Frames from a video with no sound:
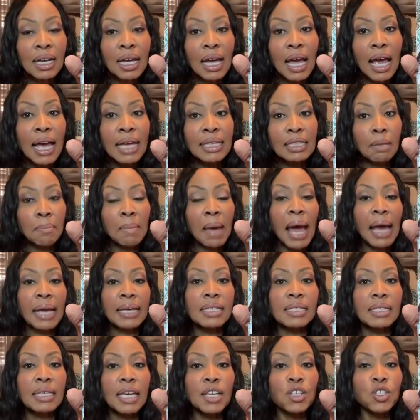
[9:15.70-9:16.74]
in the
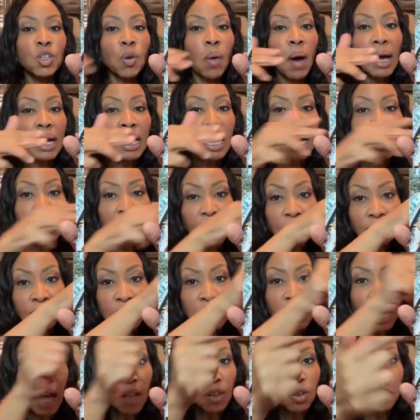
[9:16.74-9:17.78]
magazine. So I cut out the
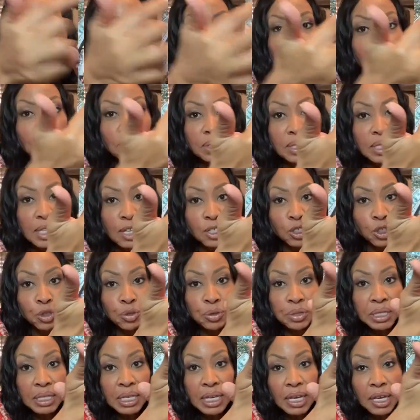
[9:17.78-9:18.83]
dollar bills, as you
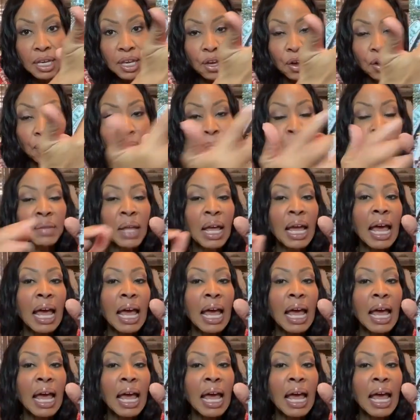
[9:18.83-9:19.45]
see here,